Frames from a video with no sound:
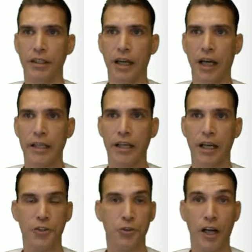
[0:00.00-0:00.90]
high
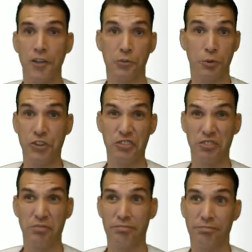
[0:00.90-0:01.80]
contrast, which
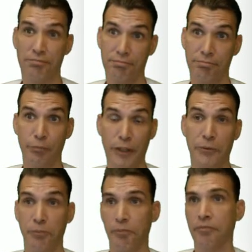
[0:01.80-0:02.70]
is,
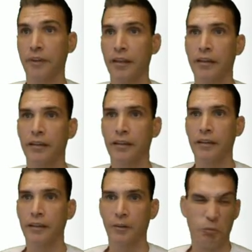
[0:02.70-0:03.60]
well,
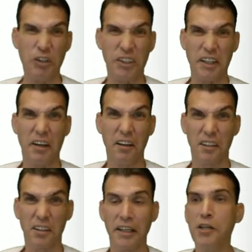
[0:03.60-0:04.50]
really
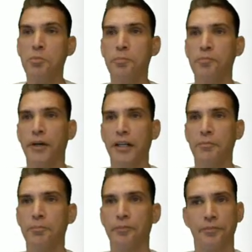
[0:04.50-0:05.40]
ugly, but
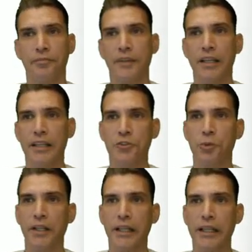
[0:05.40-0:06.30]
it is
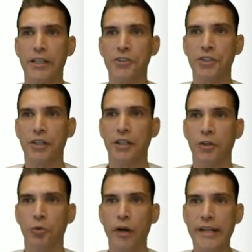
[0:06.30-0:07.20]
what it is,
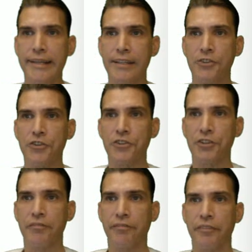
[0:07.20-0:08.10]
radiance,
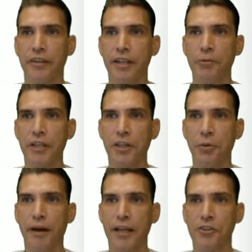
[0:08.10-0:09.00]
and then we can
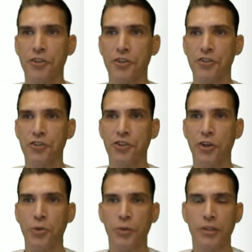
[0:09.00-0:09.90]
go back to the
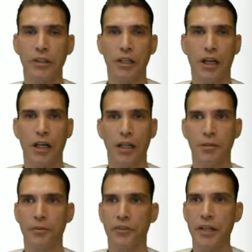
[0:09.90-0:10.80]
snow uh,
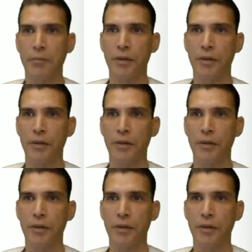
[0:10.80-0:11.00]
thing.